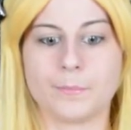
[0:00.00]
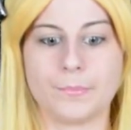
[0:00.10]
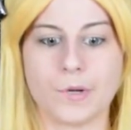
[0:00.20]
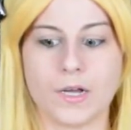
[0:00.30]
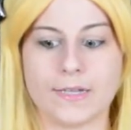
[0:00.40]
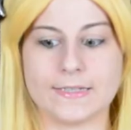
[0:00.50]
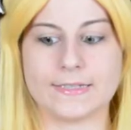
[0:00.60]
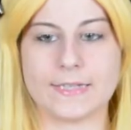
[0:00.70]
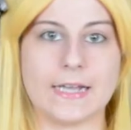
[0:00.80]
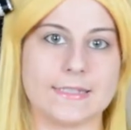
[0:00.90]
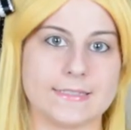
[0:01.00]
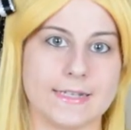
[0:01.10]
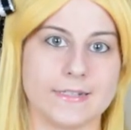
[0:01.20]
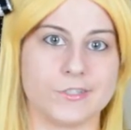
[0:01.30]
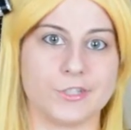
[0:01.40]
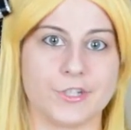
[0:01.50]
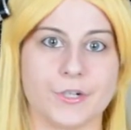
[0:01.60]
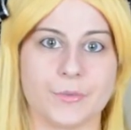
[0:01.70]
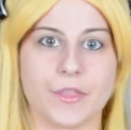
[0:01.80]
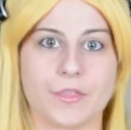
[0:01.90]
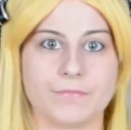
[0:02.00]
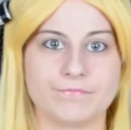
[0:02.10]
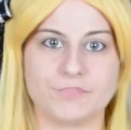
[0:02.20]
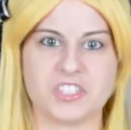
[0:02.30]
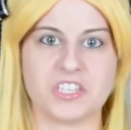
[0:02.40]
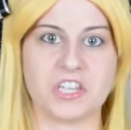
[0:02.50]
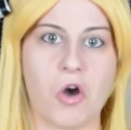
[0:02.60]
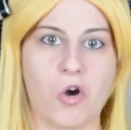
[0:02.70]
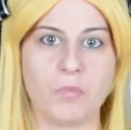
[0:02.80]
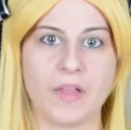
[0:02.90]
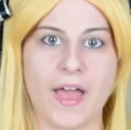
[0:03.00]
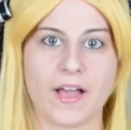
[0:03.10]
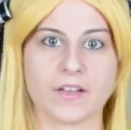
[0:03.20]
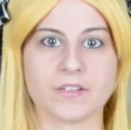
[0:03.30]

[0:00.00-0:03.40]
But I decided to go with just all black.